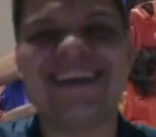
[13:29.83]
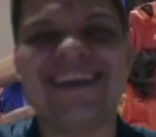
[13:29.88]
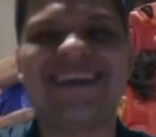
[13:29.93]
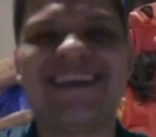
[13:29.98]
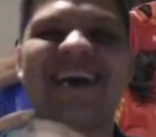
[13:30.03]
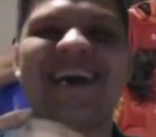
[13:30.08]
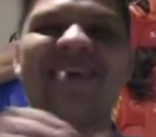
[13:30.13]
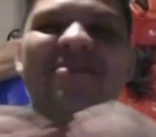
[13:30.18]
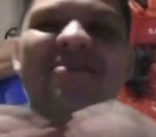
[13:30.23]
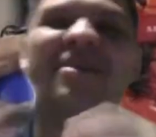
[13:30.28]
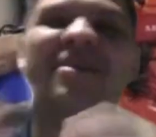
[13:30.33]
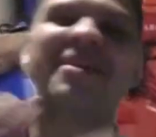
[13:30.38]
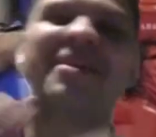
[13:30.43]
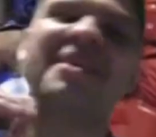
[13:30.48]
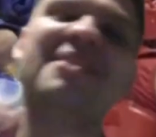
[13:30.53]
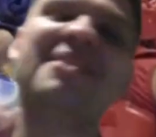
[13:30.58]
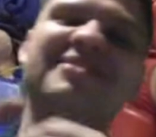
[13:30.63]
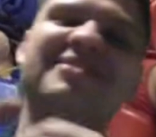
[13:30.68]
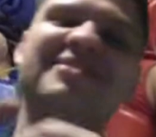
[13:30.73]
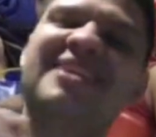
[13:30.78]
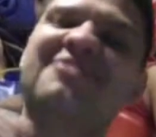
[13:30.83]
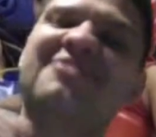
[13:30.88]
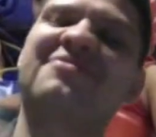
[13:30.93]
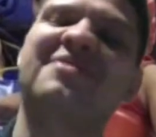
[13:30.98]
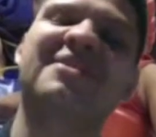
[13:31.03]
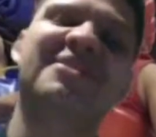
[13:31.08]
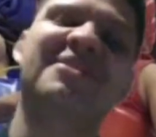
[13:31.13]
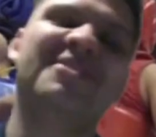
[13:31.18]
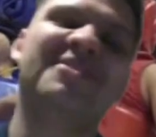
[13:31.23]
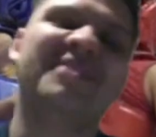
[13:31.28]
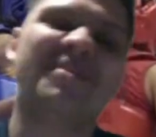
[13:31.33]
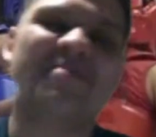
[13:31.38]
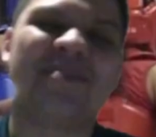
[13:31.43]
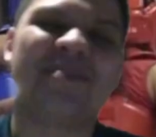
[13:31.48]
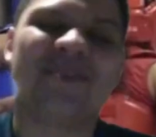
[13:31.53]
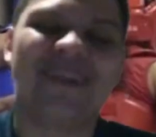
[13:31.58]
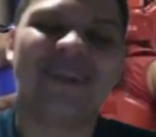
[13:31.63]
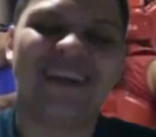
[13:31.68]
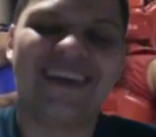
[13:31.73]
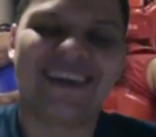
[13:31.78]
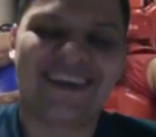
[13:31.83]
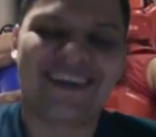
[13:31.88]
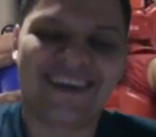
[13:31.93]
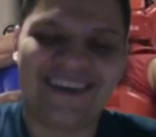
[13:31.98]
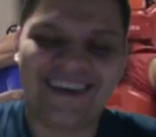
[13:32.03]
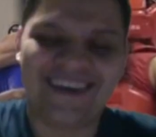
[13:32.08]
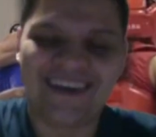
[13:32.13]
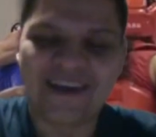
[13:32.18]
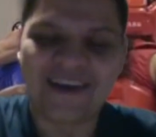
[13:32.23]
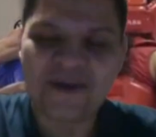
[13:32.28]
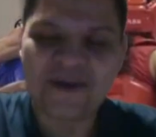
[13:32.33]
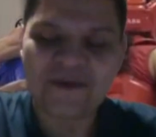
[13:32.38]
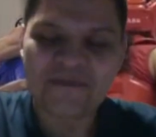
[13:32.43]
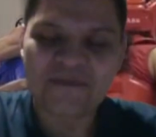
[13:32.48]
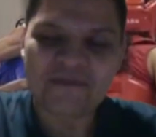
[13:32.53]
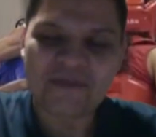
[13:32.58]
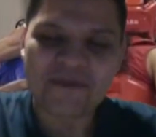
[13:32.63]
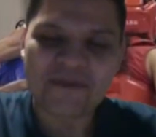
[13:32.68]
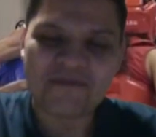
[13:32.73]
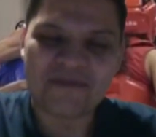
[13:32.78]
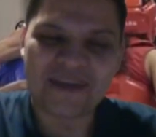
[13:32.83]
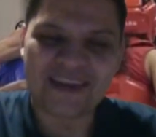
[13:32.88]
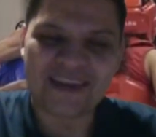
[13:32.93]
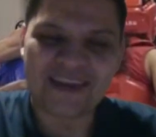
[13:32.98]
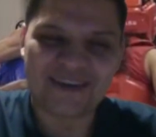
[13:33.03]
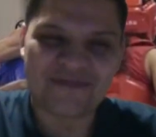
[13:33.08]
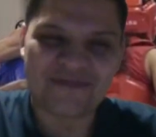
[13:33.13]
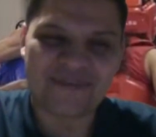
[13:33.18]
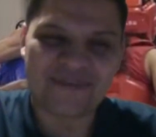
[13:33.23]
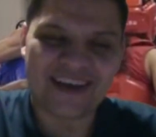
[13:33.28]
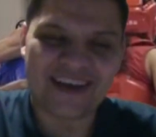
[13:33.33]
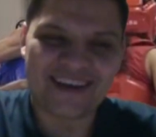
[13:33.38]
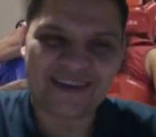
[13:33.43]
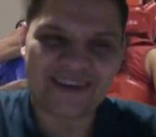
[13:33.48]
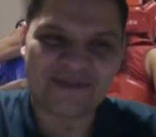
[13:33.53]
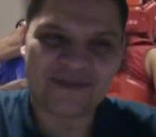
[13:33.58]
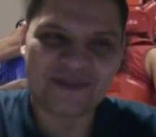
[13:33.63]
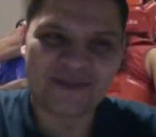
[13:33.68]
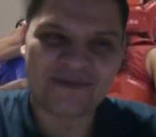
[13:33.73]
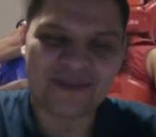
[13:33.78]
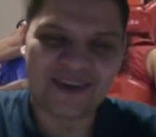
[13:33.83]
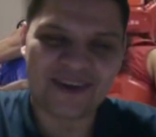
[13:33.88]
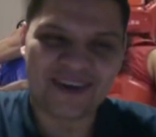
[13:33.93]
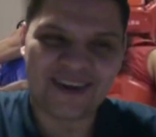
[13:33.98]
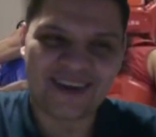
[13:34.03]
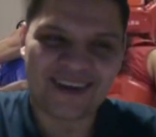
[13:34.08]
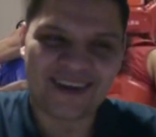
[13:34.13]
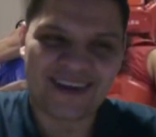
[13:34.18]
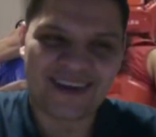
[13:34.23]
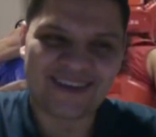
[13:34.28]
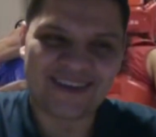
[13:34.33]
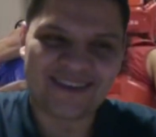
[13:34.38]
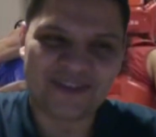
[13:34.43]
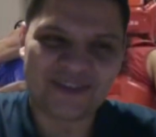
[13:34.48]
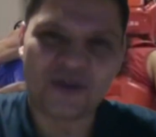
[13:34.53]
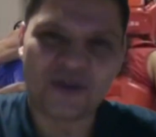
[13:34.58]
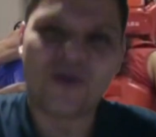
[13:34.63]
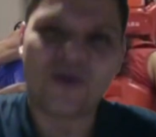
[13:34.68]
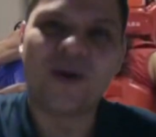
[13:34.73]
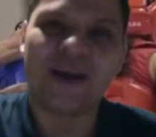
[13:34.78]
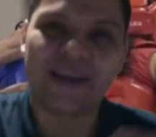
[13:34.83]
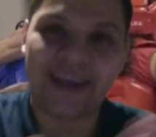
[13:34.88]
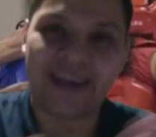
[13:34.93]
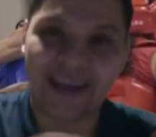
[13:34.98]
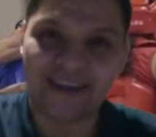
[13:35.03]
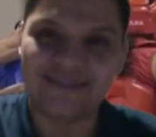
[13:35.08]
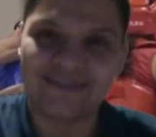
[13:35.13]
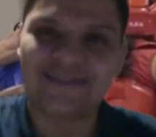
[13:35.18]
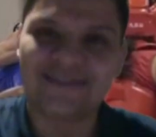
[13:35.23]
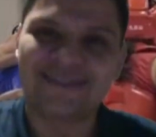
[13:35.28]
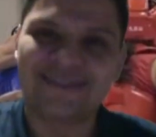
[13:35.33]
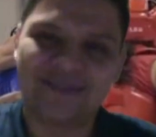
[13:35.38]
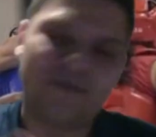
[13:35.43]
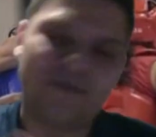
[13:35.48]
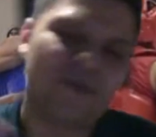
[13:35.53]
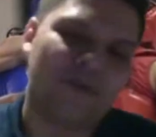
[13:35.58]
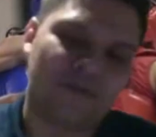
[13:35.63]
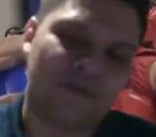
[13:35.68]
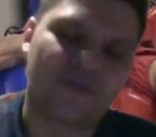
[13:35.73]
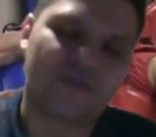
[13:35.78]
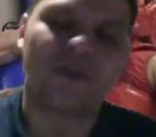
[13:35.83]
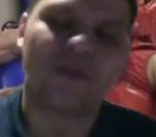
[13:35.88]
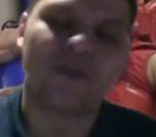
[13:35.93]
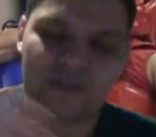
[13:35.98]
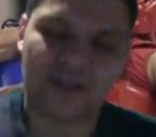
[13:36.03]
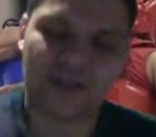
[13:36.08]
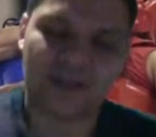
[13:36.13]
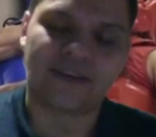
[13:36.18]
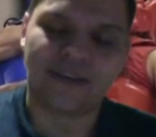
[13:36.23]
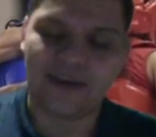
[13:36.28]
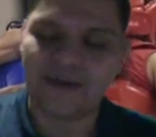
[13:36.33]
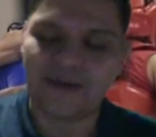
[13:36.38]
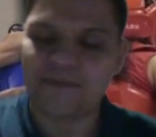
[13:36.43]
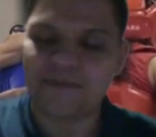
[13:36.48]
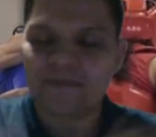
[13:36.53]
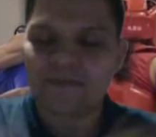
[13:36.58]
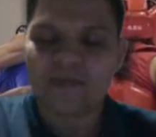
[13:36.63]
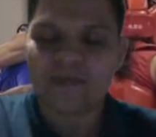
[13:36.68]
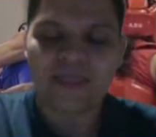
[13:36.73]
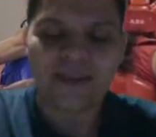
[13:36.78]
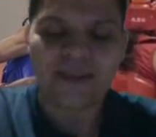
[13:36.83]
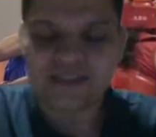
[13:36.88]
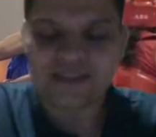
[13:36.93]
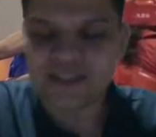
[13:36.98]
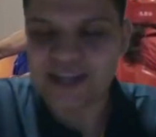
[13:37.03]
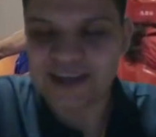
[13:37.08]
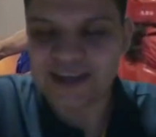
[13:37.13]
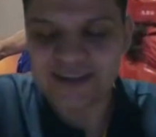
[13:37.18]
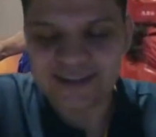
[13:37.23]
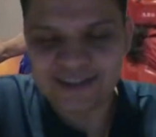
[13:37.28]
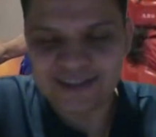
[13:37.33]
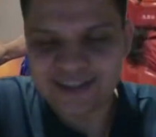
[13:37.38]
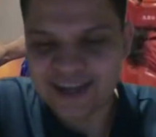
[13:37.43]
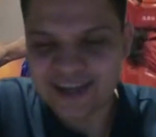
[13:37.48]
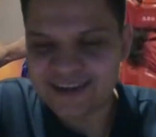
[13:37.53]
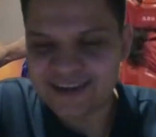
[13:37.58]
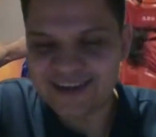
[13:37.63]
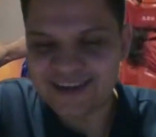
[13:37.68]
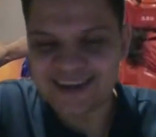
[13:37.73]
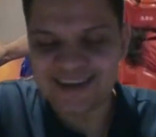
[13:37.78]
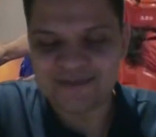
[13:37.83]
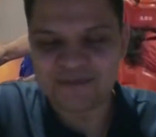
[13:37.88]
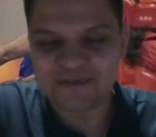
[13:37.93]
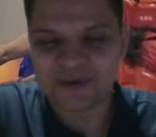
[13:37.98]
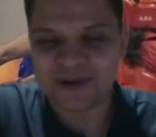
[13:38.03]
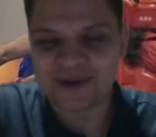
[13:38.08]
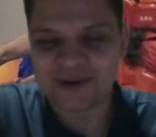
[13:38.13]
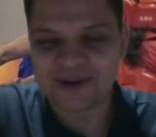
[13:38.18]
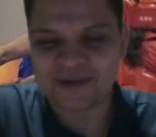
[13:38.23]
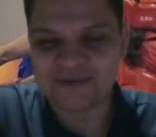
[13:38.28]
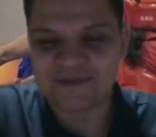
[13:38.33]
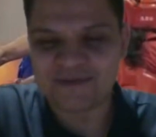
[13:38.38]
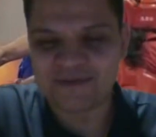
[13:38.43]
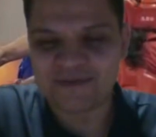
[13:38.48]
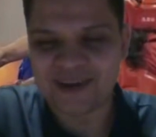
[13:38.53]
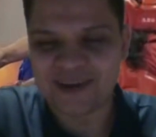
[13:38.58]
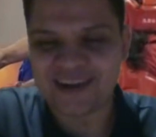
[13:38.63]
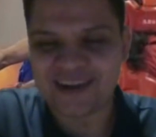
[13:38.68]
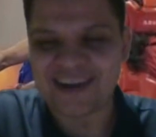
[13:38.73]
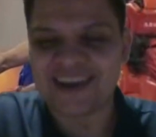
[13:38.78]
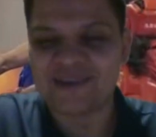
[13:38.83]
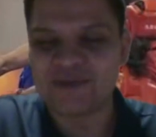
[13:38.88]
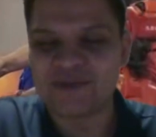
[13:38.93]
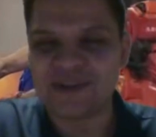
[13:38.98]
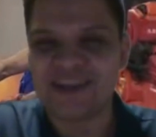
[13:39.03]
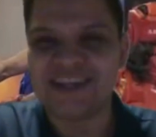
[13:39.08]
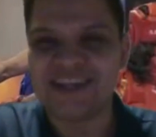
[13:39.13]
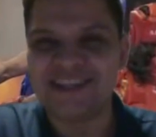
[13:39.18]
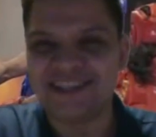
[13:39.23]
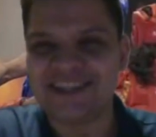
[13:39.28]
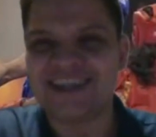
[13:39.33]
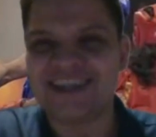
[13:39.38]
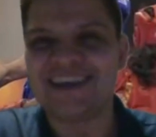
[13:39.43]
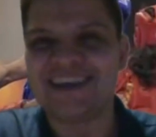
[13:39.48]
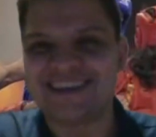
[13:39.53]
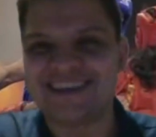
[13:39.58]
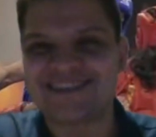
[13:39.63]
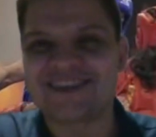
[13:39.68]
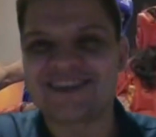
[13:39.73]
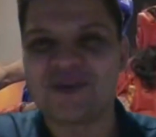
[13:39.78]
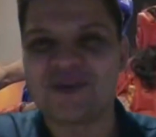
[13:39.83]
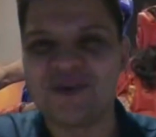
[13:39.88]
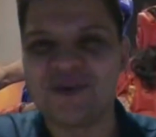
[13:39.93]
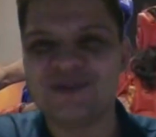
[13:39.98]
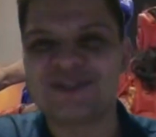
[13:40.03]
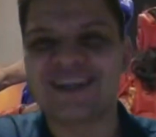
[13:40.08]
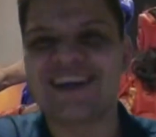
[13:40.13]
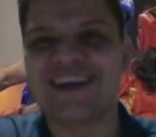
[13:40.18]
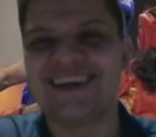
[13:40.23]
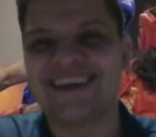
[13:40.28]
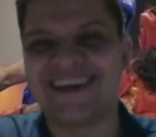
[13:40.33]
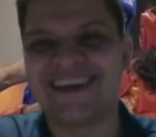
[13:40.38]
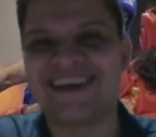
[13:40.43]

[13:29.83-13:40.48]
how's that feel about like being fighting with against, well, of course, like China is China, but by like with Li Jie as a coach, like, hey